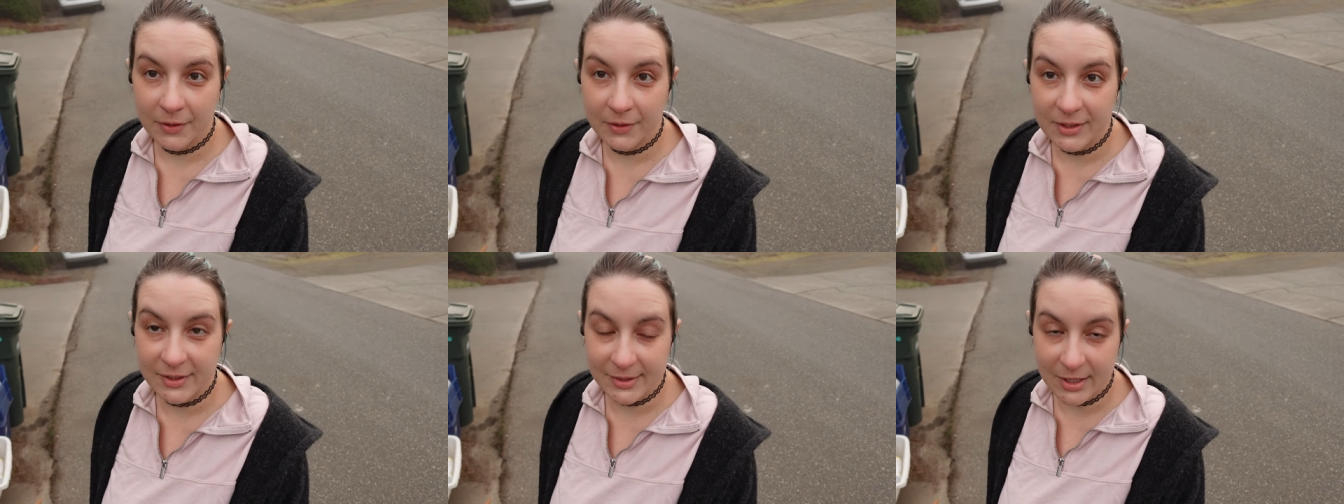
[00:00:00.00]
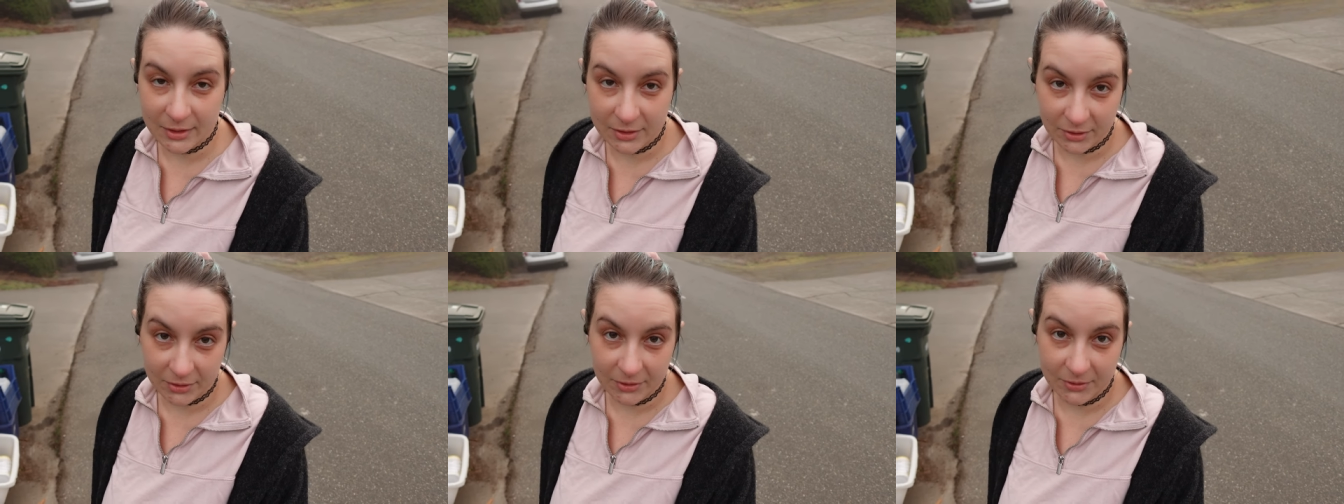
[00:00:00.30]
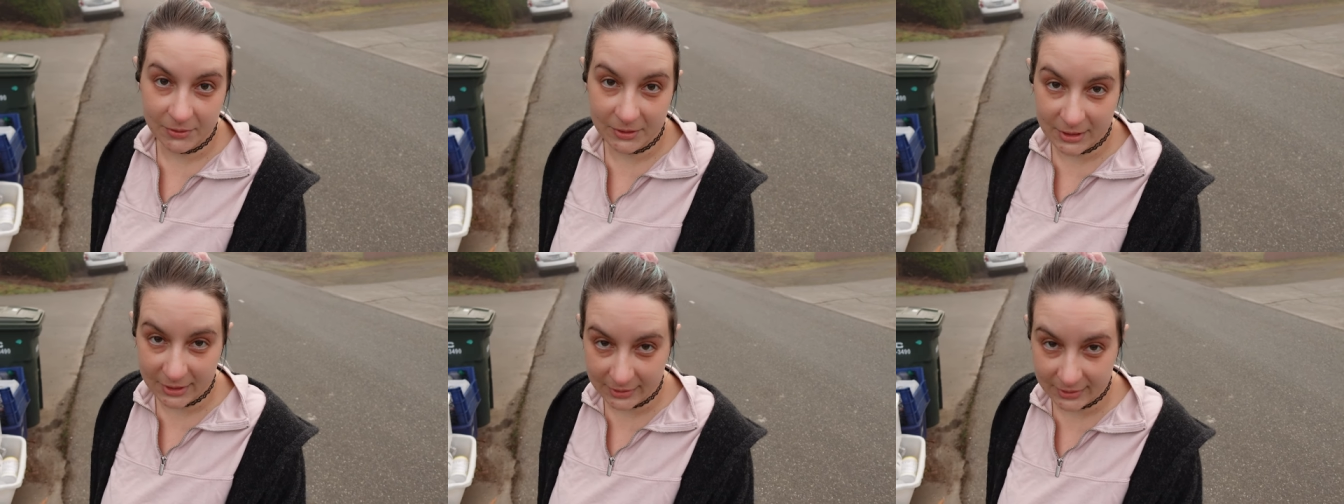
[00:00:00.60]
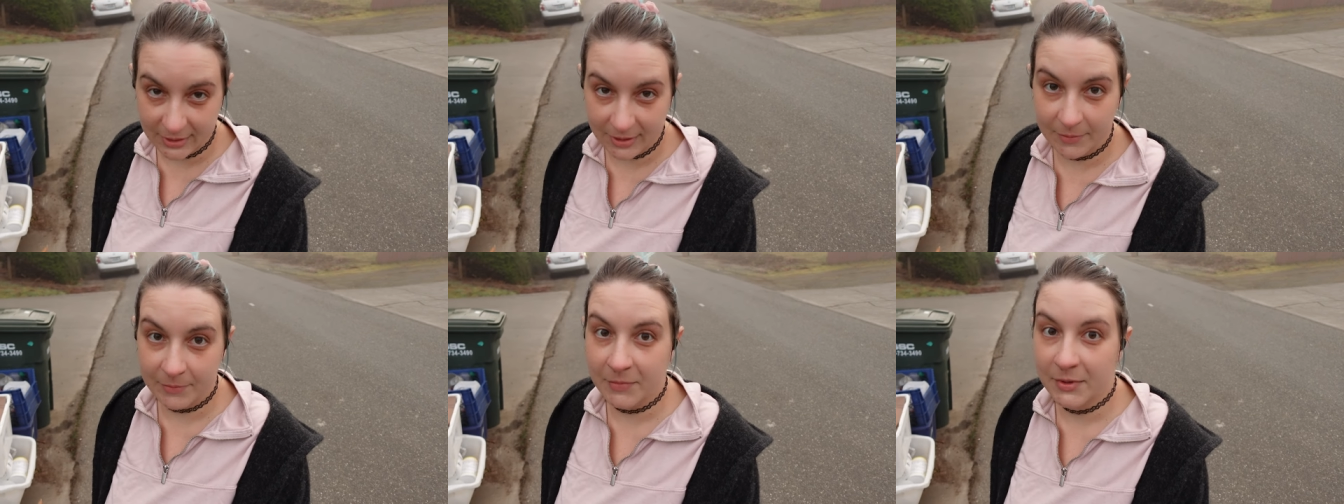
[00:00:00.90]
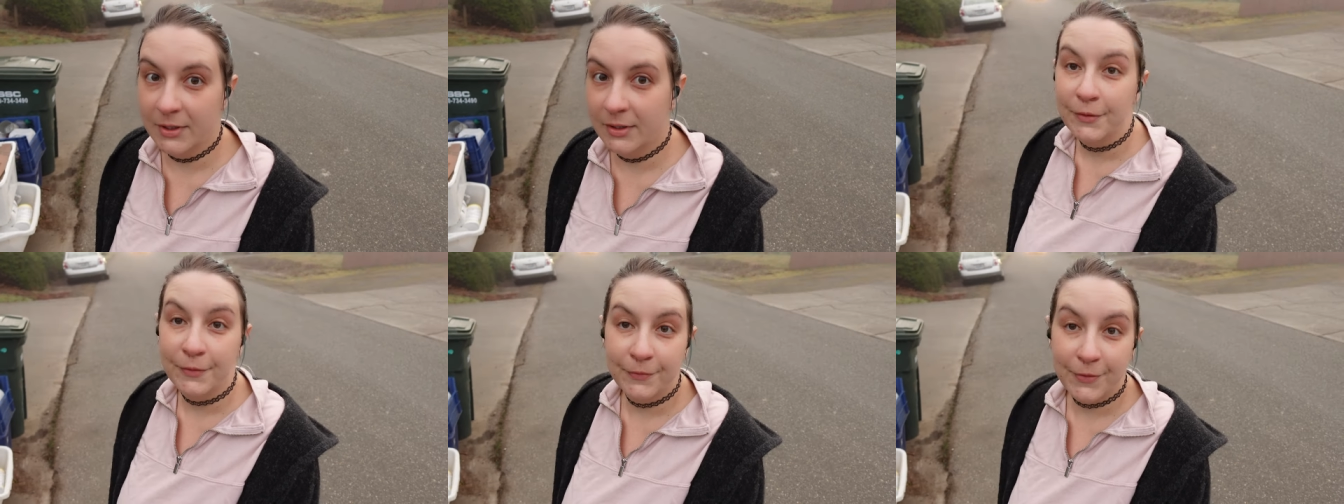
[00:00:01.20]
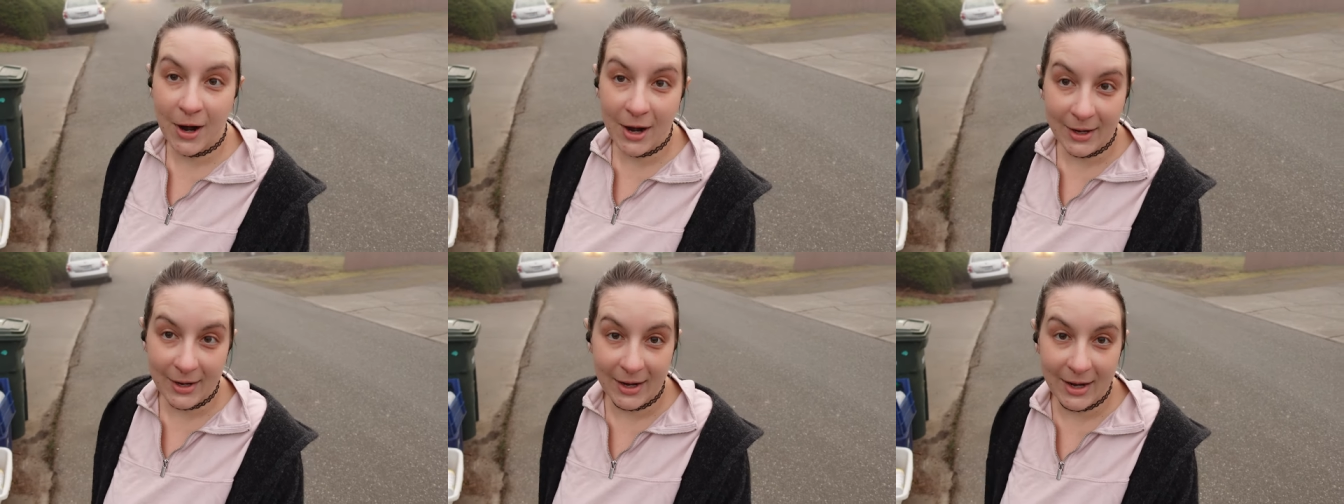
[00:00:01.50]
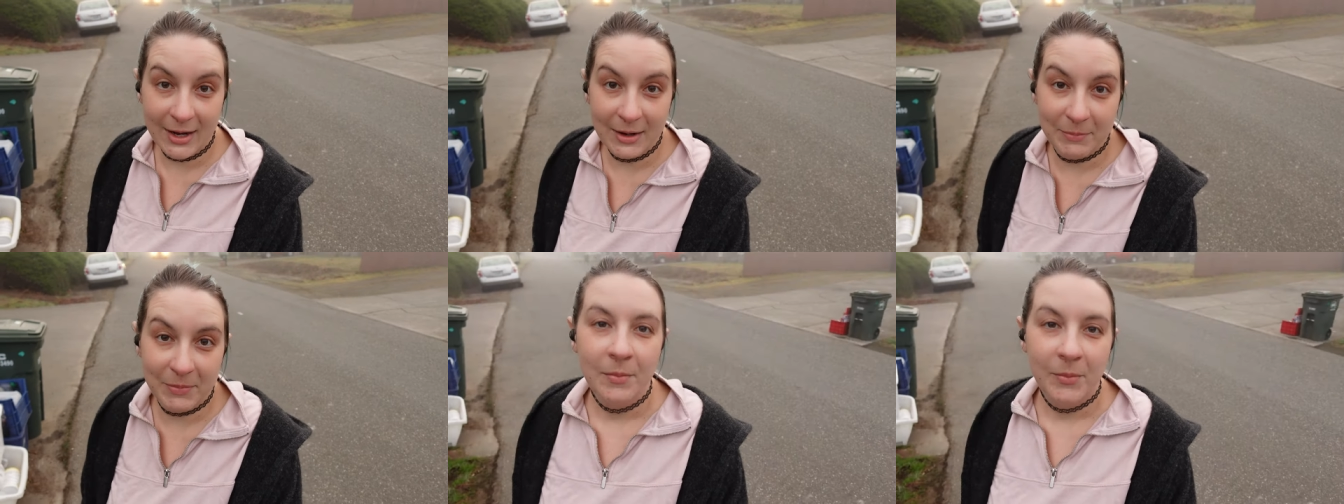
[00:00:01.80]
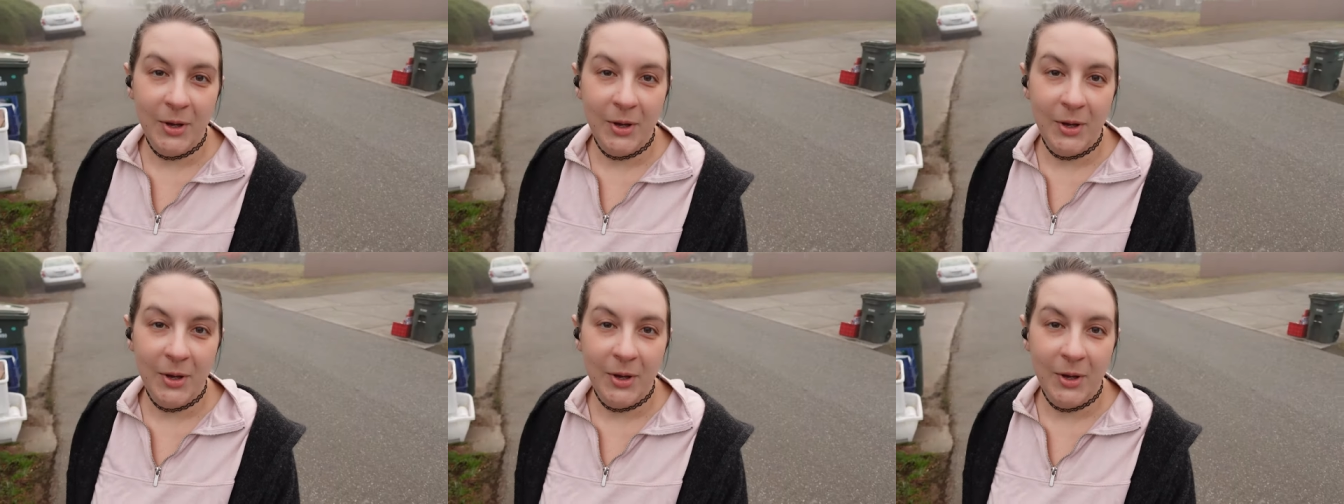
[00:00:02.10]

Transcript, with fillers: the center who did them Friday,